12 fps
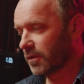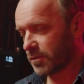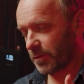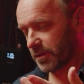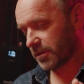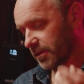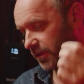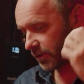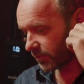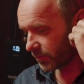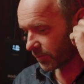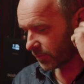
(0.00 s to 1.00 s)

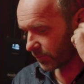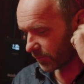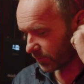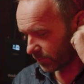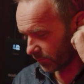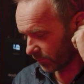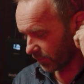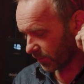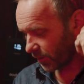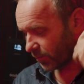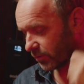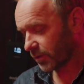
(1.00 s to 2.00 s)
especially
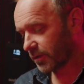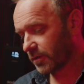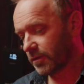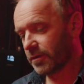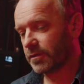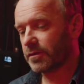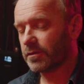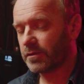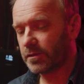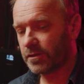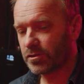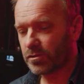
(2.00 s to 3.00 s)
in
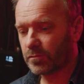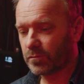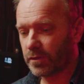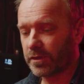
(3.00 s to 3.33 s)
these,